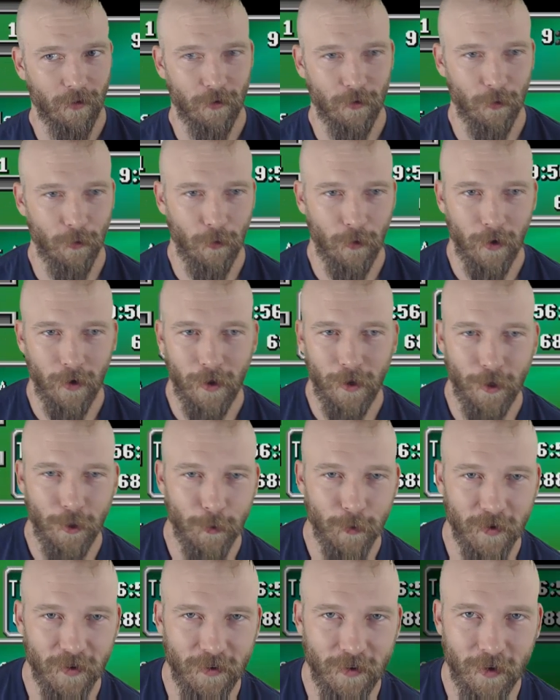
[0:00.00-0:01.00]
So, in
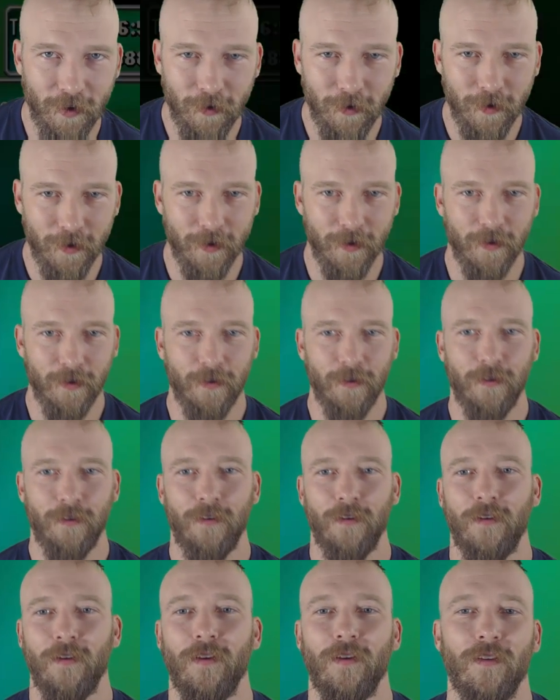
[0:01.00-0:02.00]
your materia,
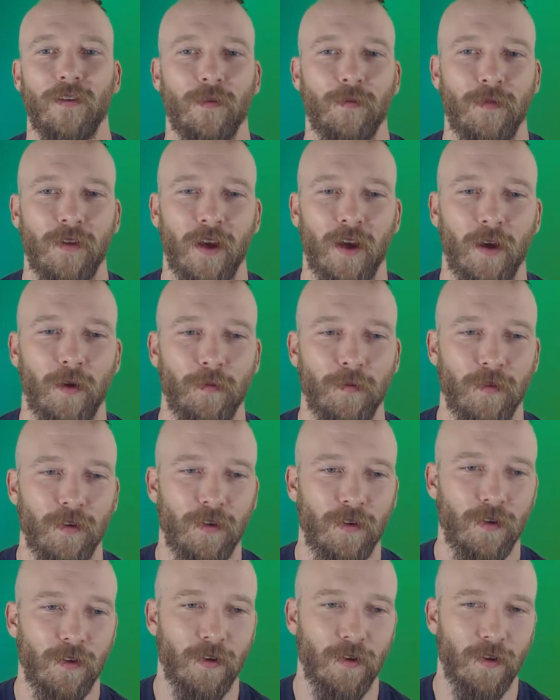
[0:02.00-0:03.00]

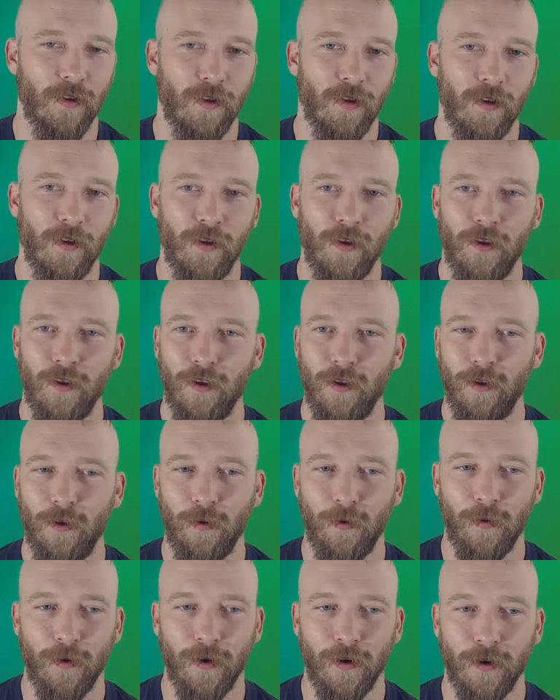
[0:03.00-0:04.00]
sometimes
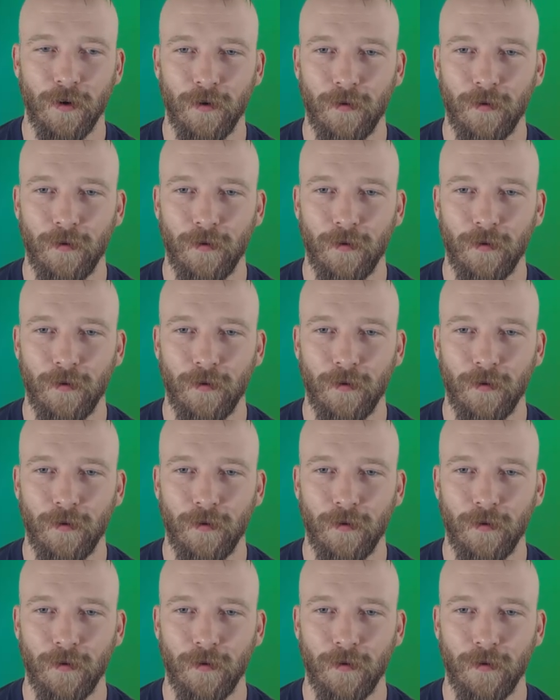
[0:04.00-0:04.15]
you